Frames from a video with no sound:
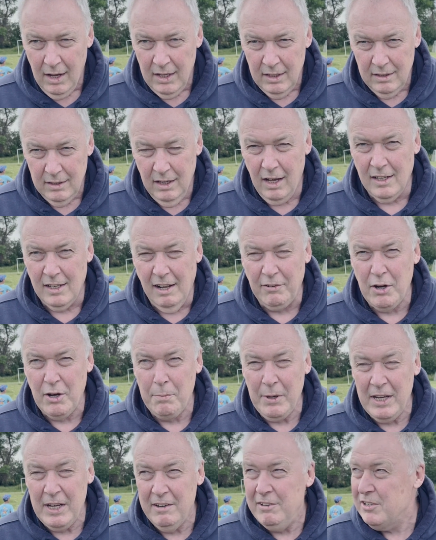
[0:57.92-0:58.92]
Yeah,
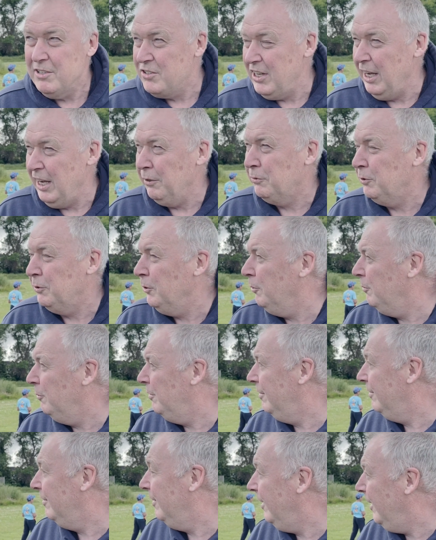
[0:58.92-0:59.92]
lovely to be here in
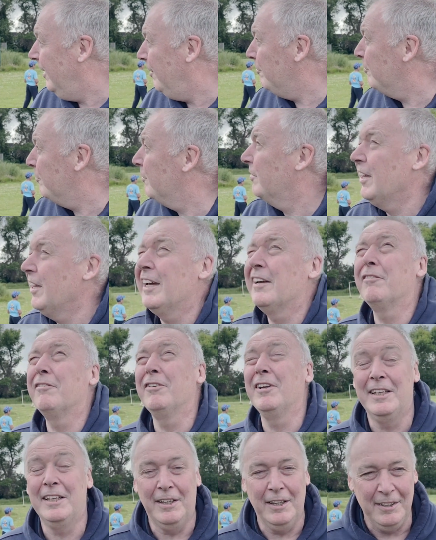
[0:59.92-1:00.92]
Southall.
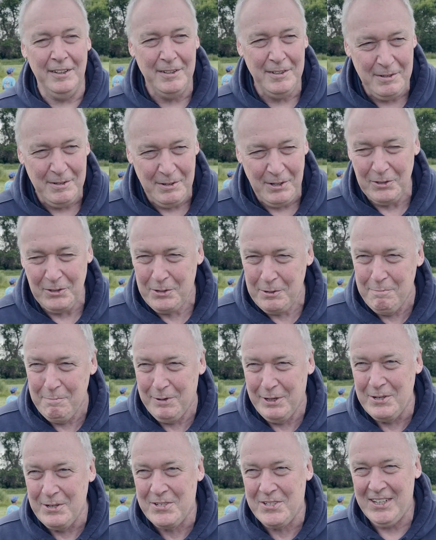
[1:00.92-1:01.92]
Thankfully, the got some
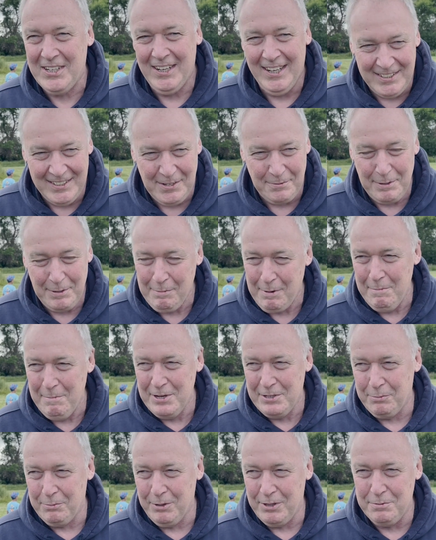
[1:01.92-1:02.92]
blue skies. It's been a bit
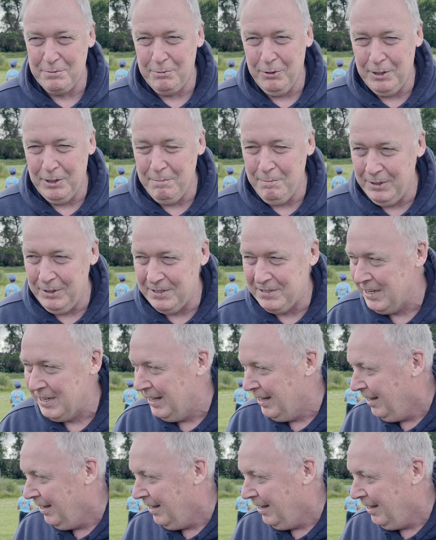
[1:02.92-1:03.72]
miserable this morning, but